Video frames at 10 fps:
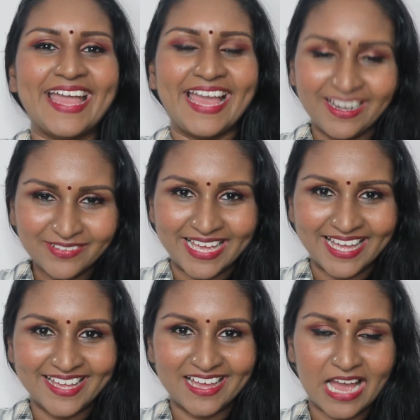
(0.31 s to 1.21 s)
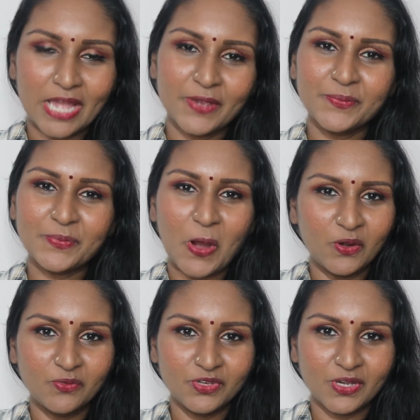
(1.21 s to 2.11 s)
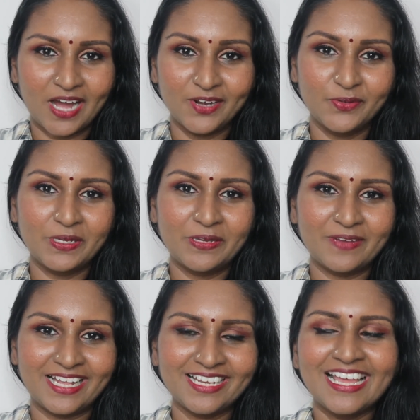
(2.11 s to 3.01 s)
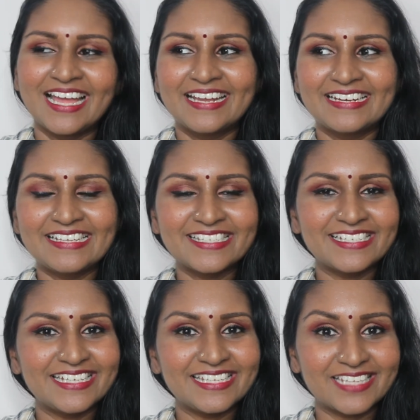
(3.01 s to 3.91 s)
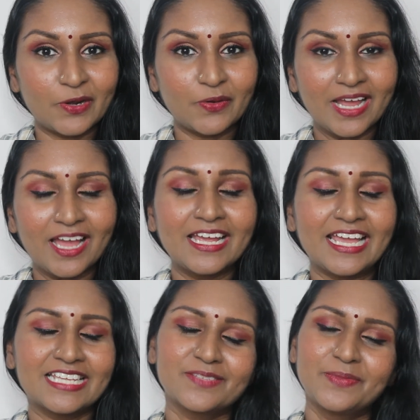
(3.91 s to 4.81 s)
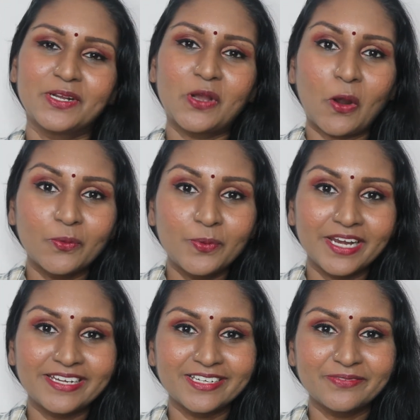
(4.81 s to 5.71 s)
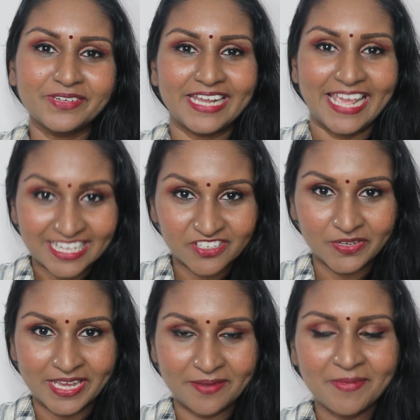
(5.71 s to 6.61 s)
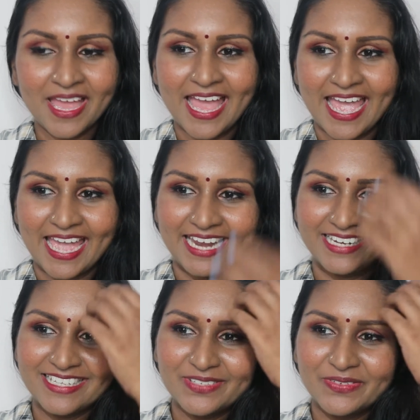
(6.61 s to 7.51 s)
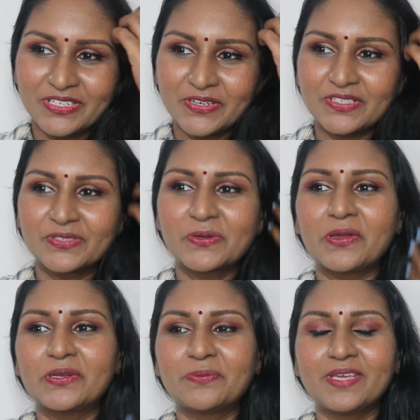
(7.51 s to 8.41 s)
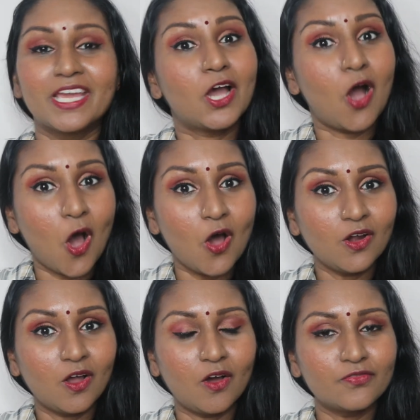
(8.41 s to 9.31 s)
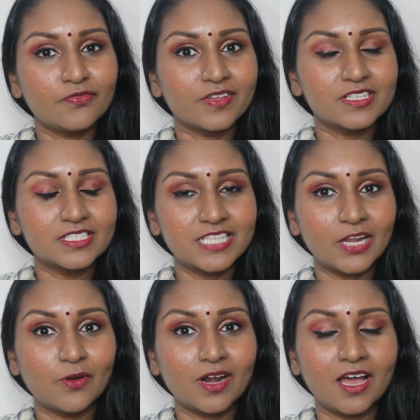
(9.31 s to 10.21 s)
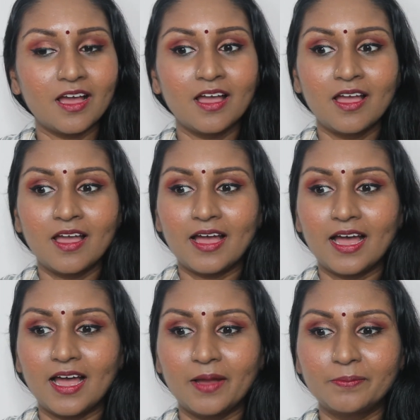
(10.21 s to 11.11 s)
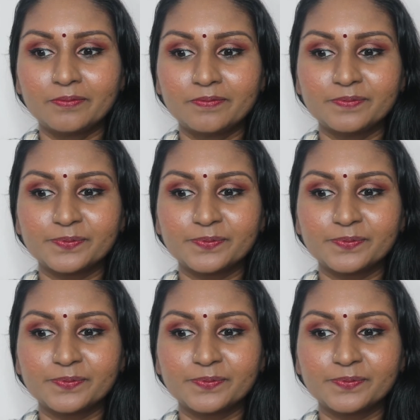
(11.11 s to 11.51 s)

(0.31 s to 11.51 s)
Hello there, I hope all of you are doing well. Recently Zalora has been collaborated with H&M and this video is going to be a haul of Zalora um,